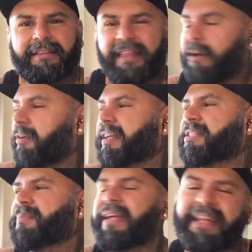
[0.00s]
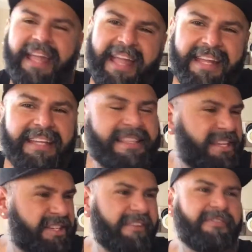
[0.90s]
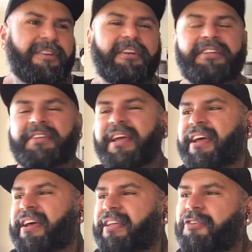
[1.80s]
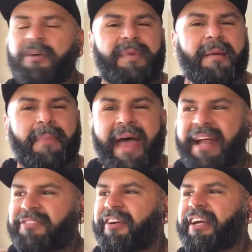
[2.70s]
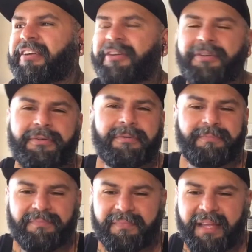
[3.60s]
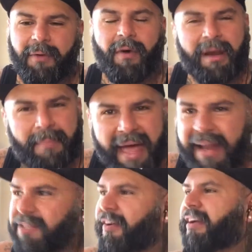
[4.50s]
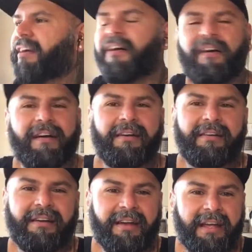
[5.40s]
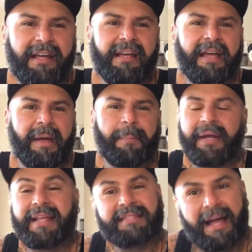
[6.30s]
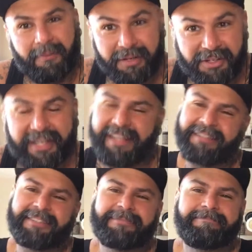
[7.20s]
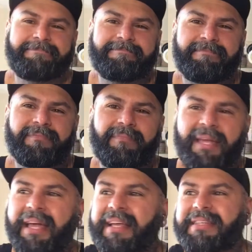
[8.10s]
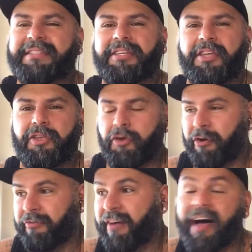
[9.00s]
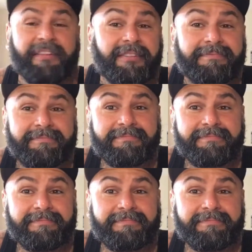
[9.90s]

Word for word: they don't explain any of the shit for you because you could be a badass fucking dude and want a badass fucking car, but it's not what you need because you're a father,